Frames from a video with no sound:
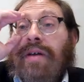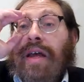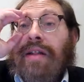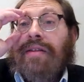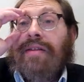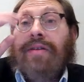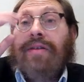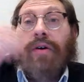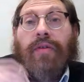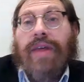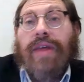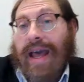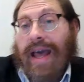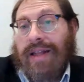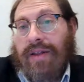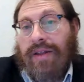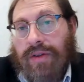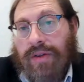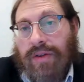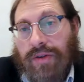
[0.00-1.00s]
until the
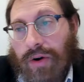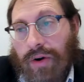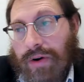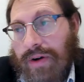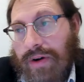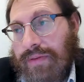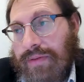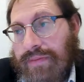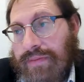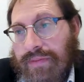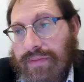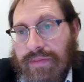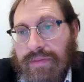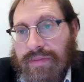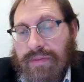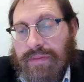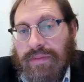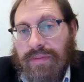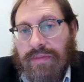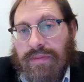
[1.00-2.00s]
end of the Torah.
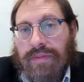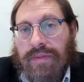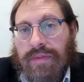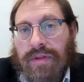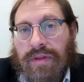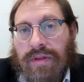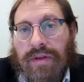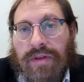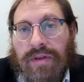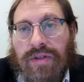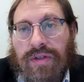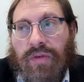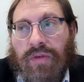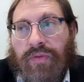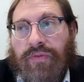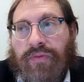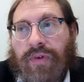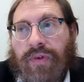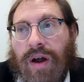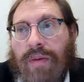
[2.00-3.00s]
So
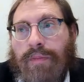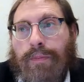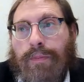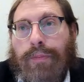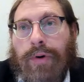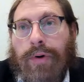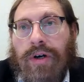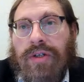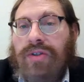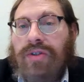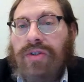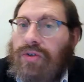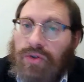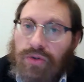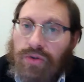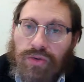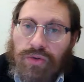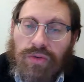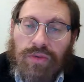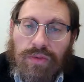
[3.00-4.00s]
from book
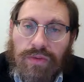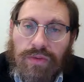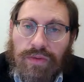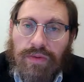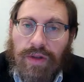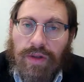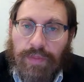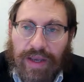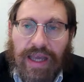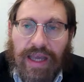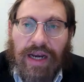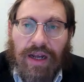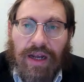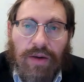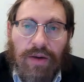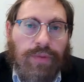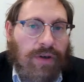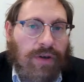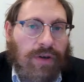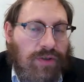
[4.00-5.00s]
two, the beginning
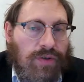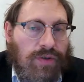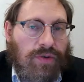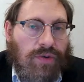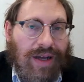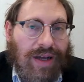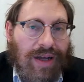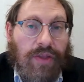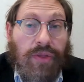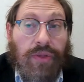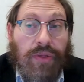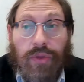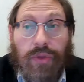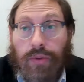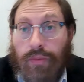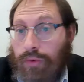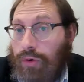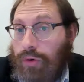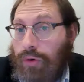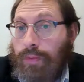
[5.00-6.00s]
of book two,
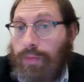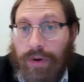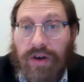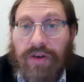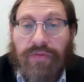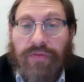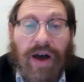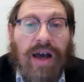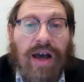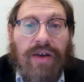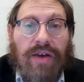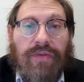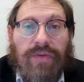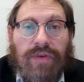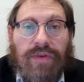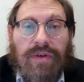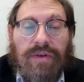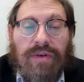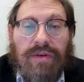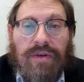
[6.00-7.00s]
through book five
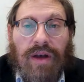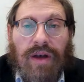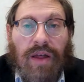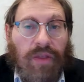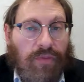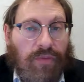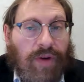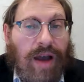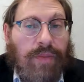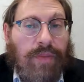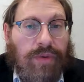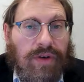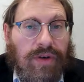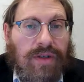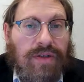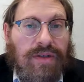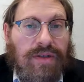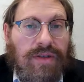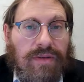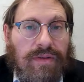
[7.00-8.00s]
of the five
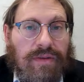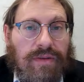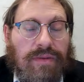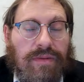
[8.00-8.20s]
books,